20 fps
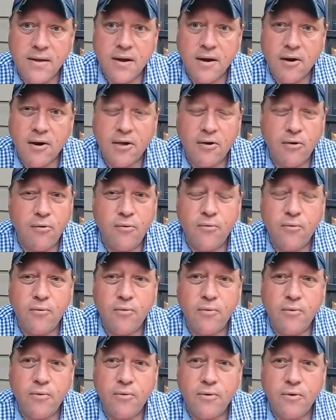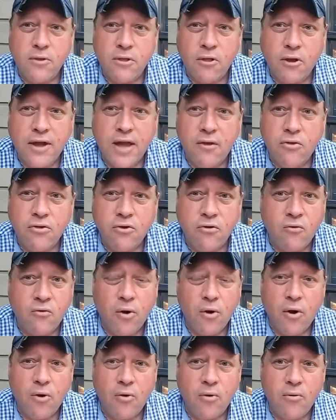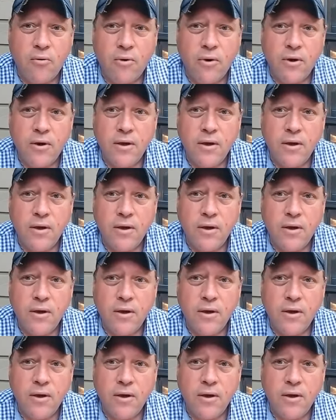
Are you looking to grow